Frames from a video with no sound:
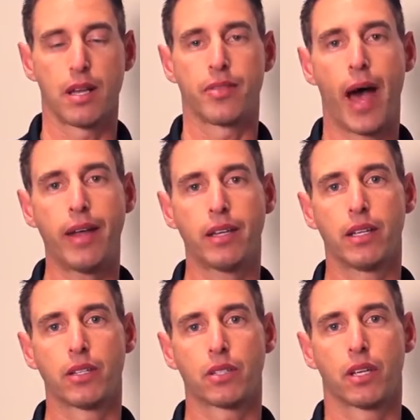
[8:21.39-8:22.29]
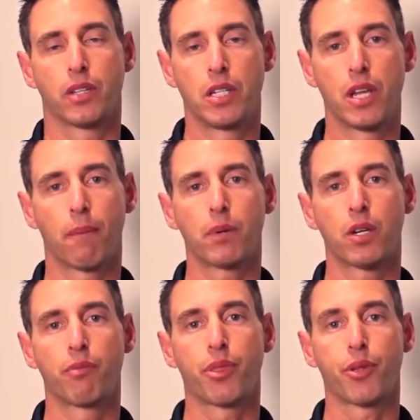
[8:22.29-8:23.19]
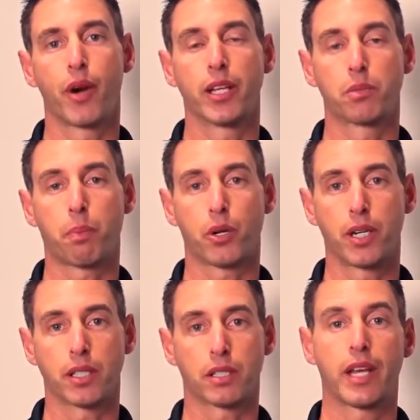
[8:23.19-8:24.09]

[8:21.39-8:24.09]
That is the number of threads per inch.